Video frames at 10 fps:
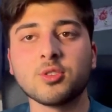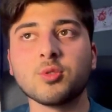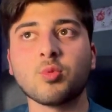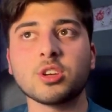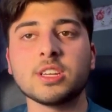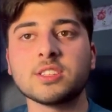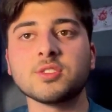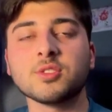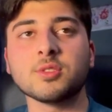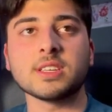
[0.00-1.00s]
what you need to
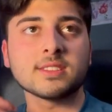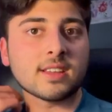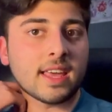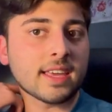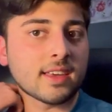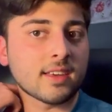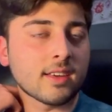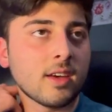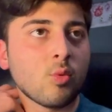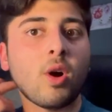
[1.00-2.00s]
do is,
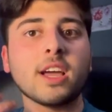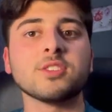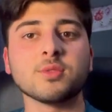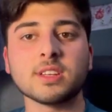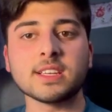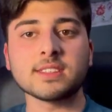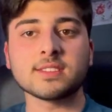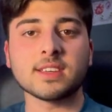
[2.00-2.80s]
what I do at least,